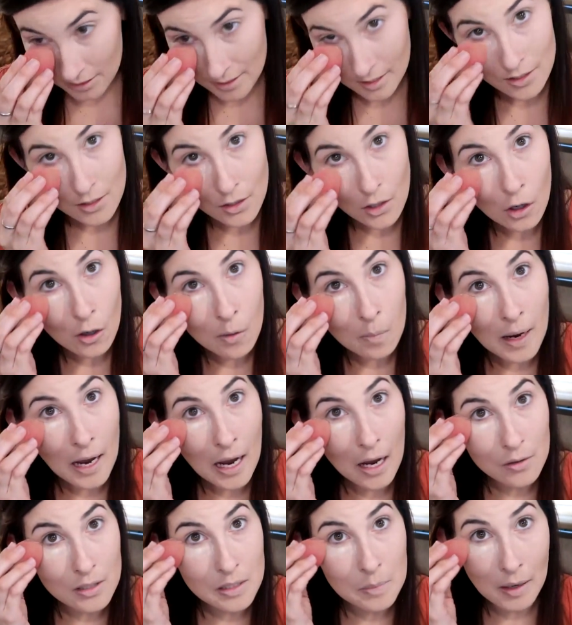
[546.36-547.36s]
did the whole
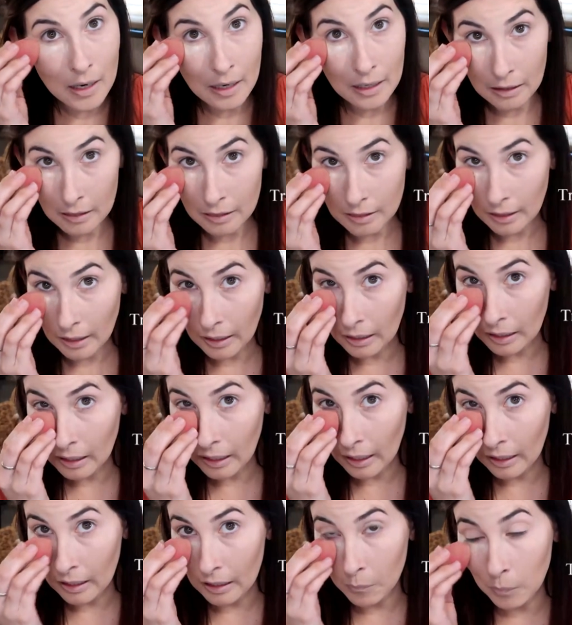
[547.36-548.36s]
house buying thing,
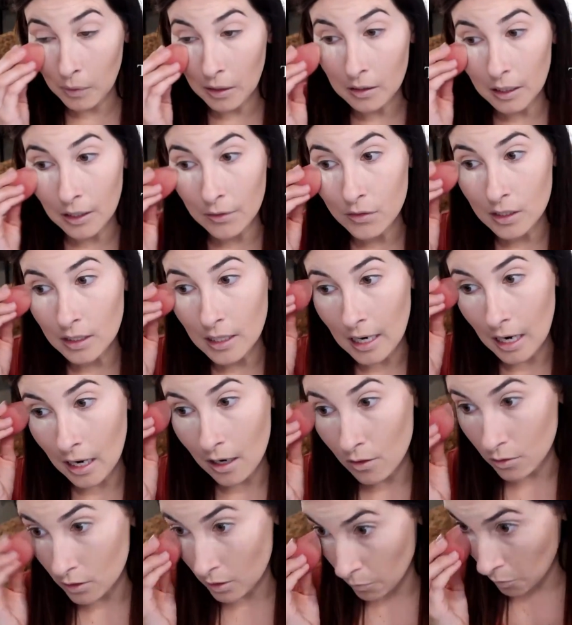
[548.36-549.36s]
and we lived in a
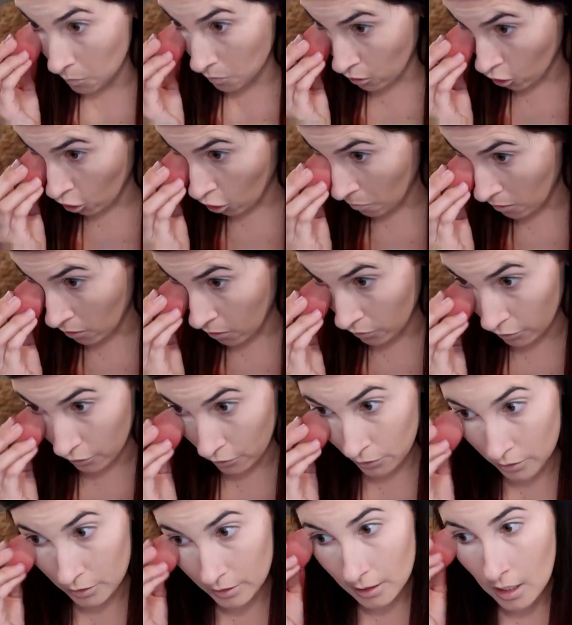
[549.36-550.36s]
house, and we were
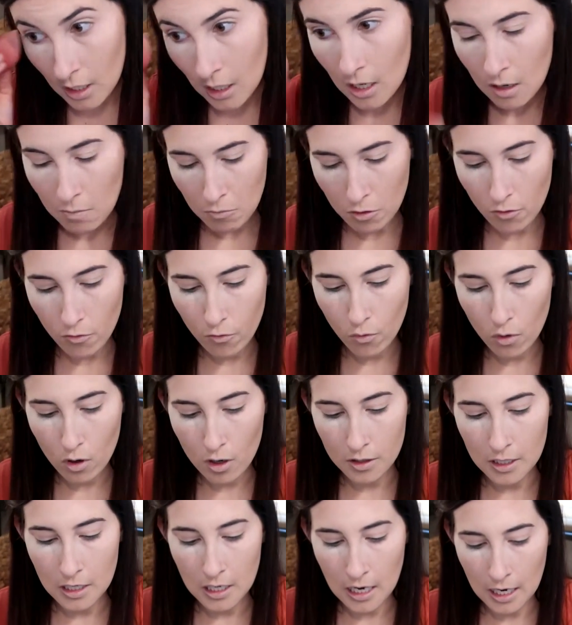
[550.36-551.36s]
homeowners before
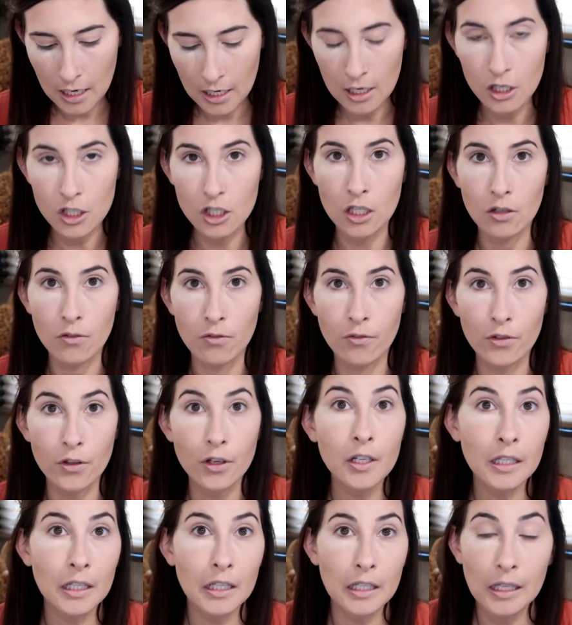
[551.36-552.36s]
the age of
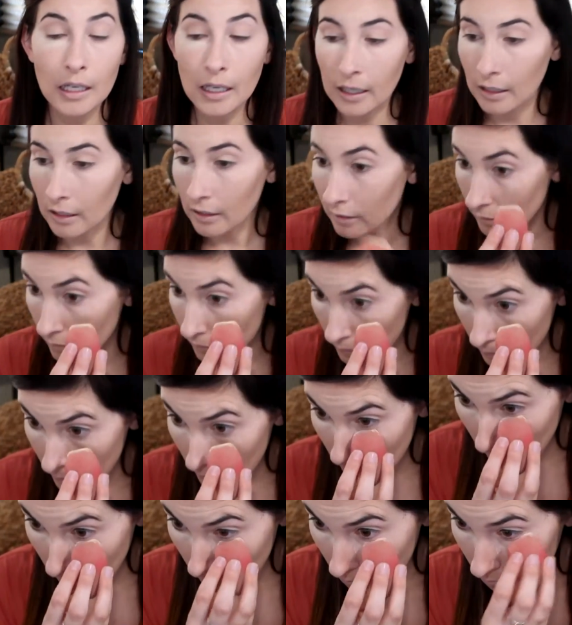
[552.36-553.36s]
30, and
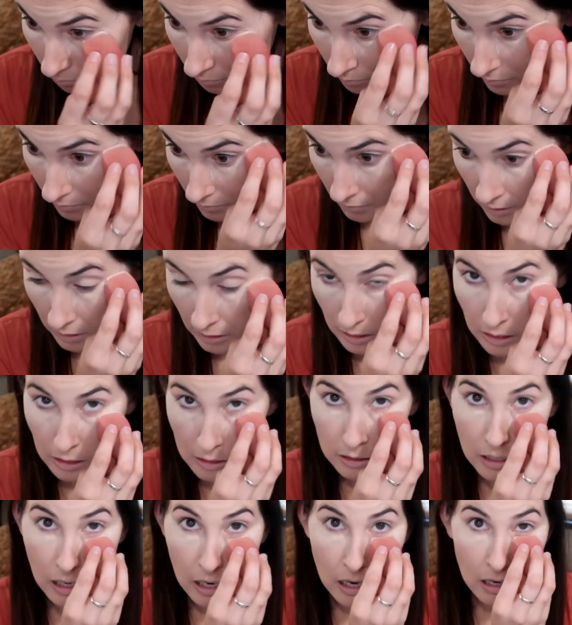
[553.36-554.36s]

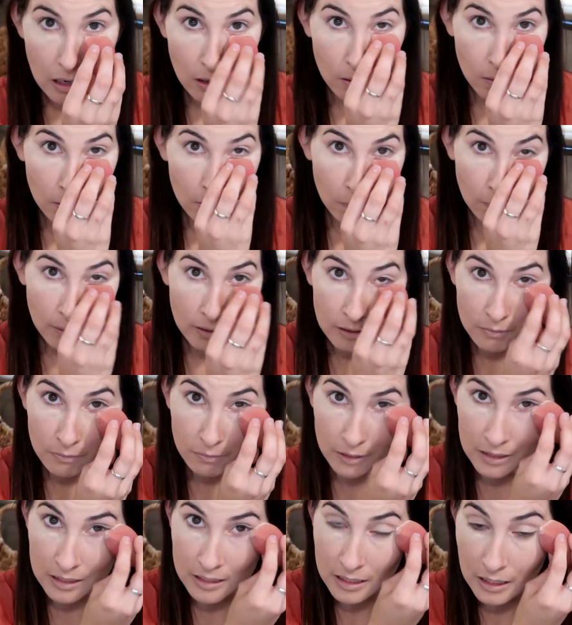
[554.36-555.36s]
yeah,
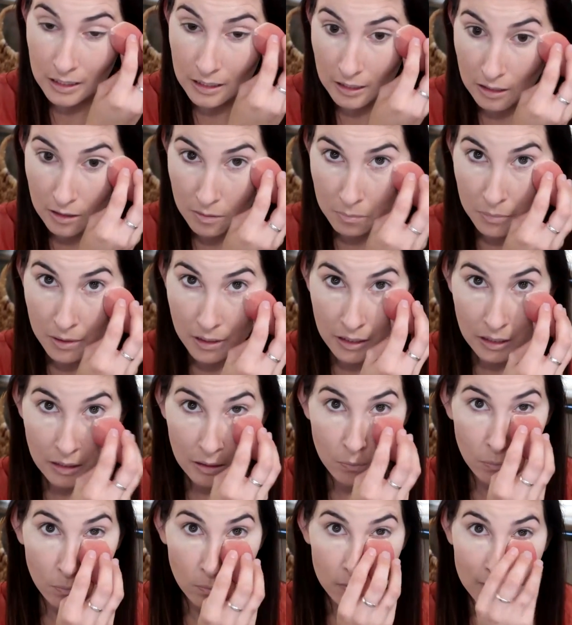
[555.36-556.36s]
we did it, but
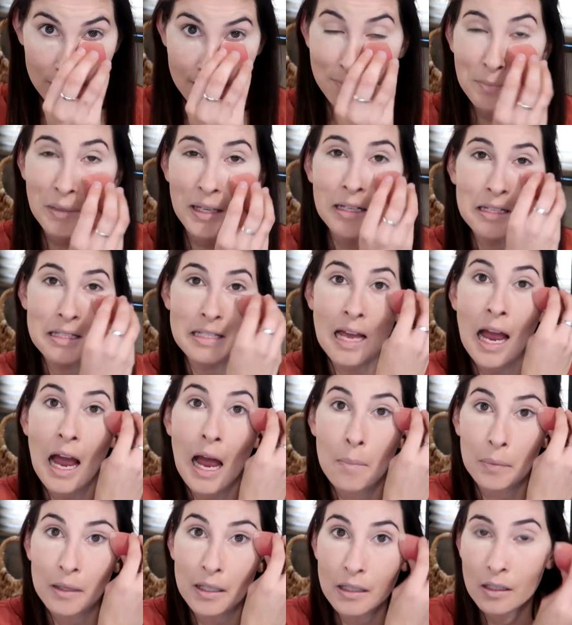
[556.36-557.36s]
it didn't make us
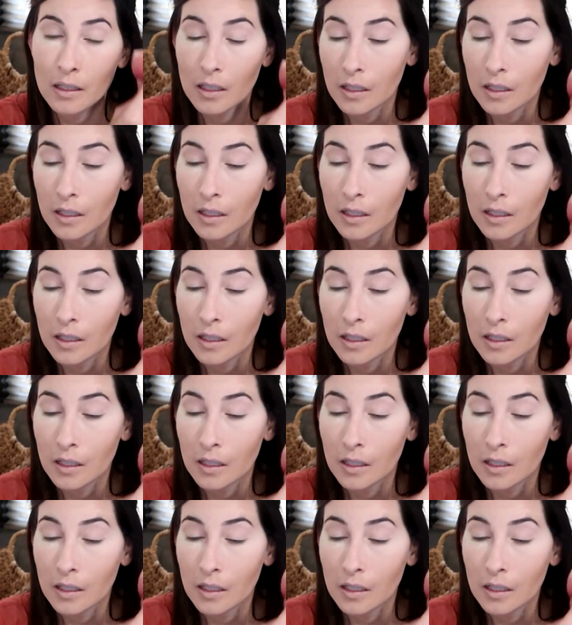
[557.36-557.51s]
happy.